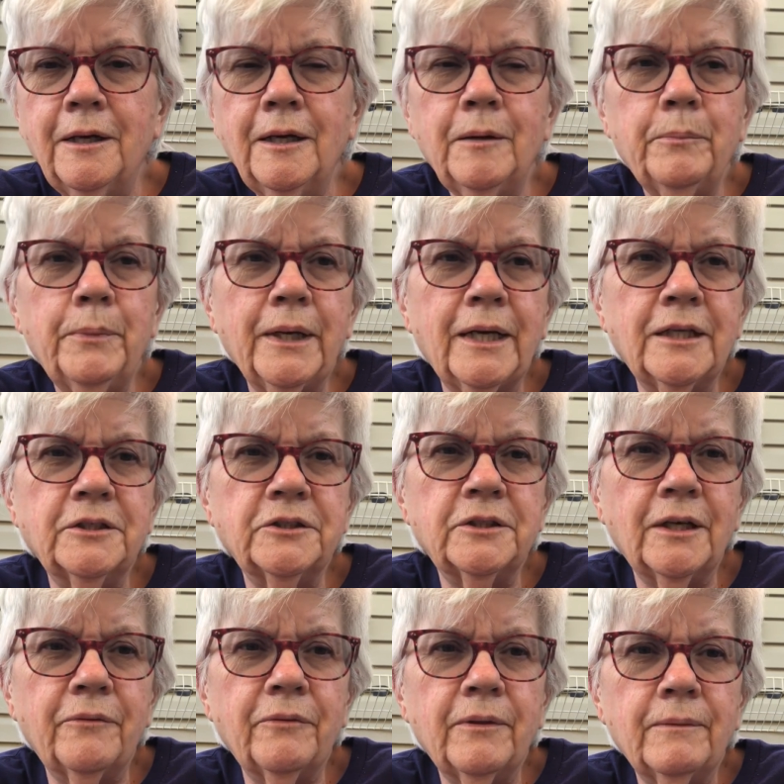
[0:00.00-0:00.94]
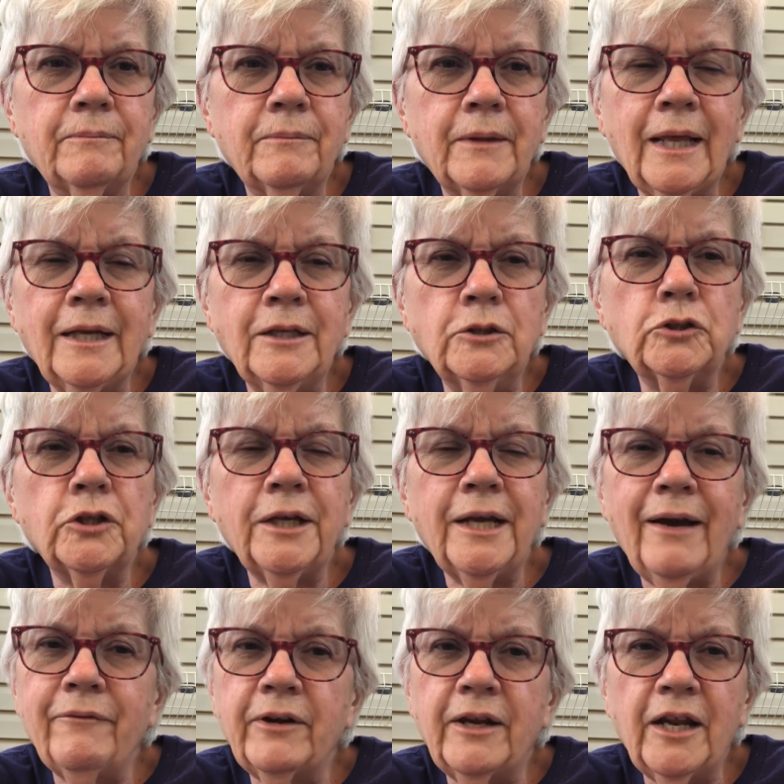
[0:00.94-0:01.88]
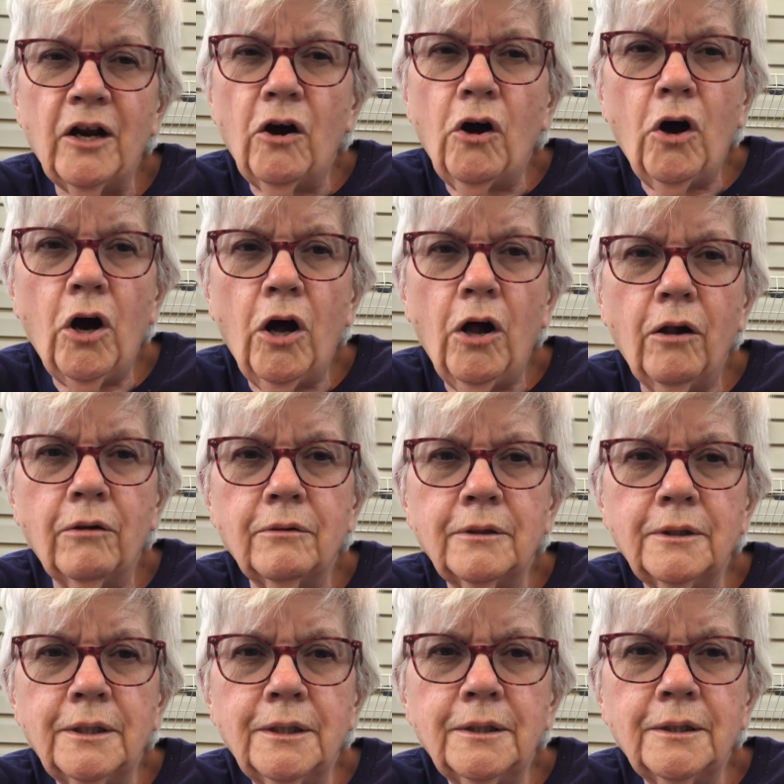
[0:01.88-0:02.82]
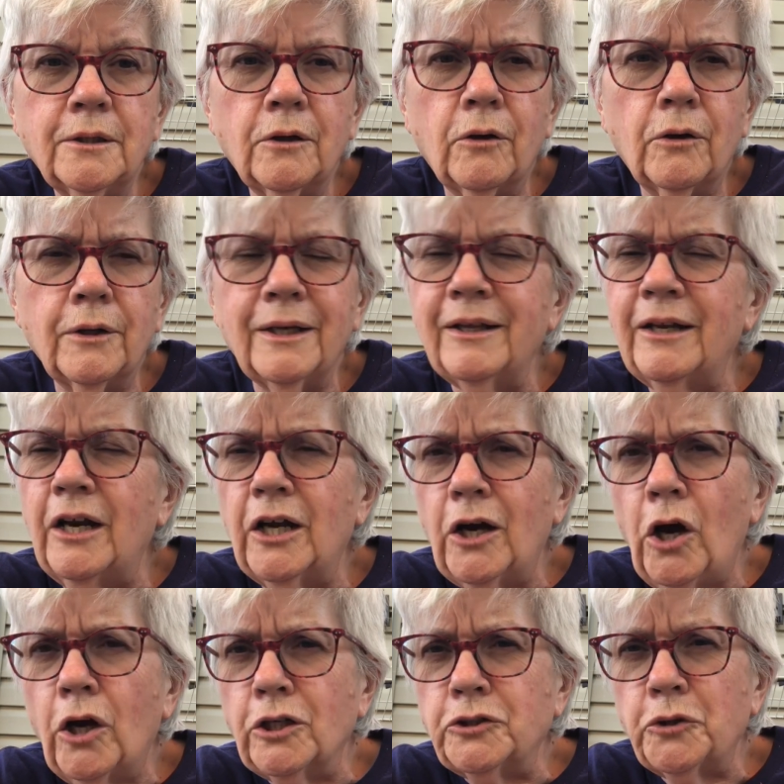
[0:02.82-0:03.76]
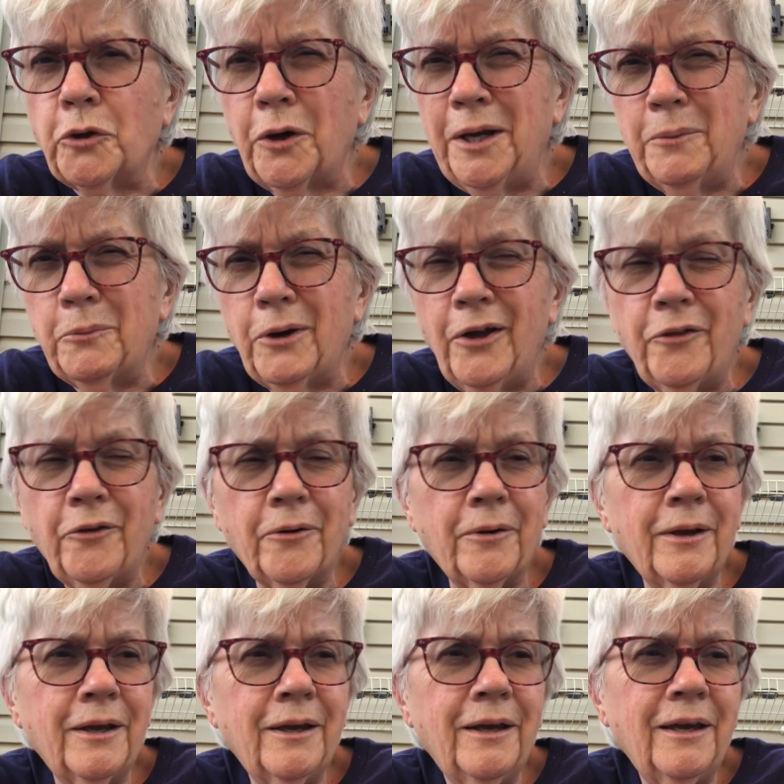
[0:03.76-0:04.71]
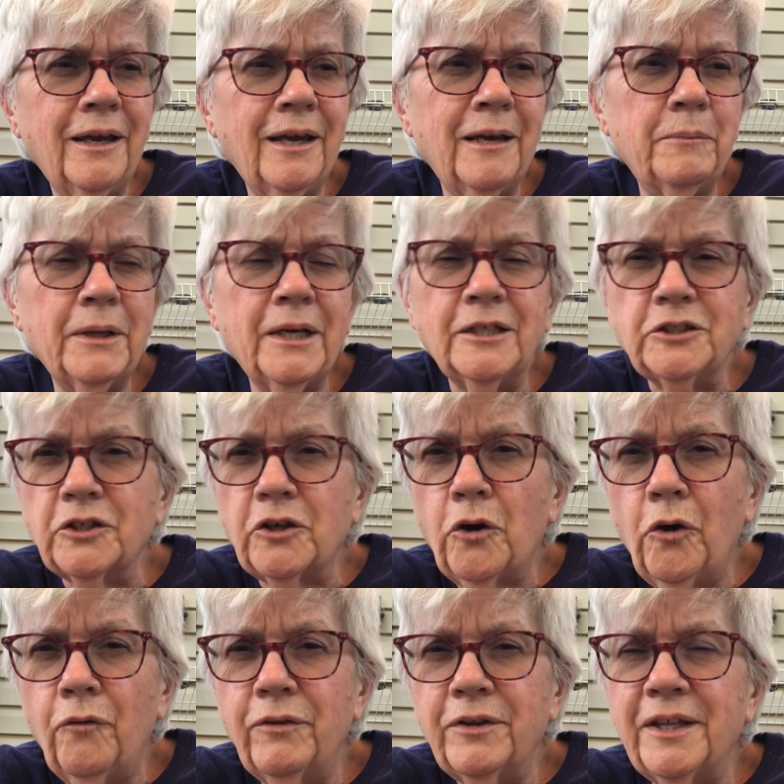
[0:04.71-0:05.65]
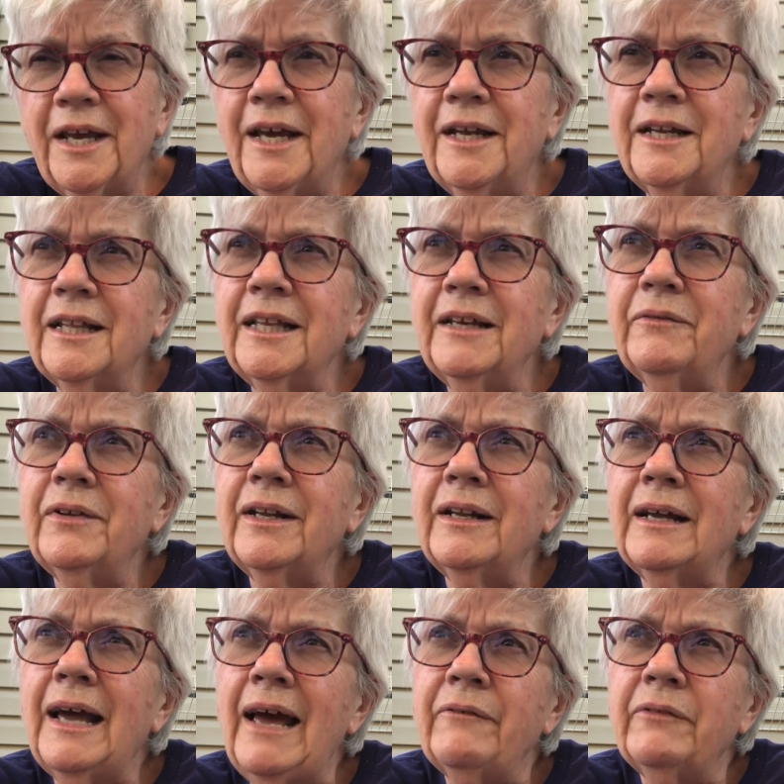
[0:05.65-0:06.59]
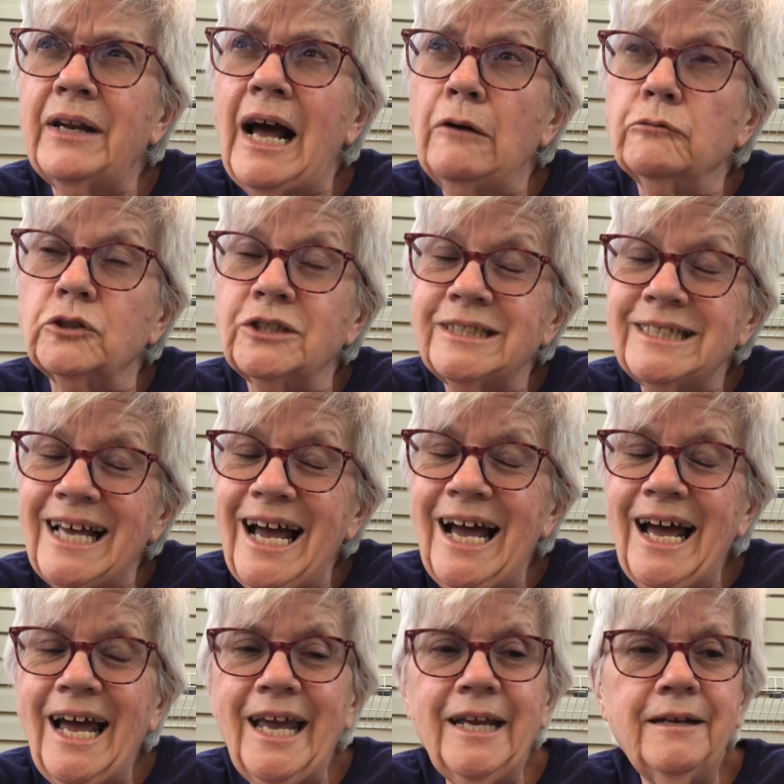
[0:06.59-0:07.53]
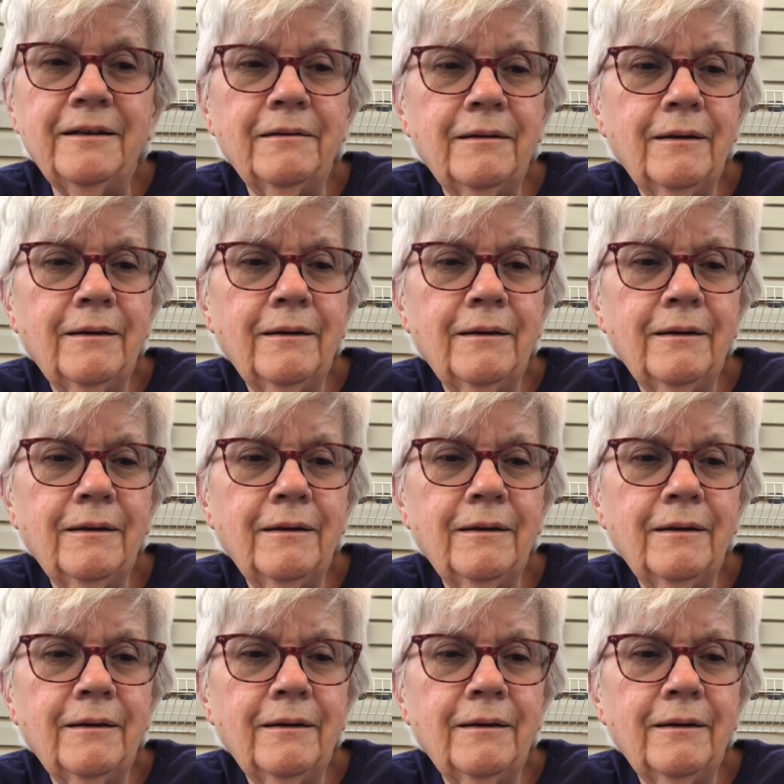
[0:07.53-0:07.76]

Because they usually have it at a hall, or in an auditorium rather, and because of COVID, they had to have it outside.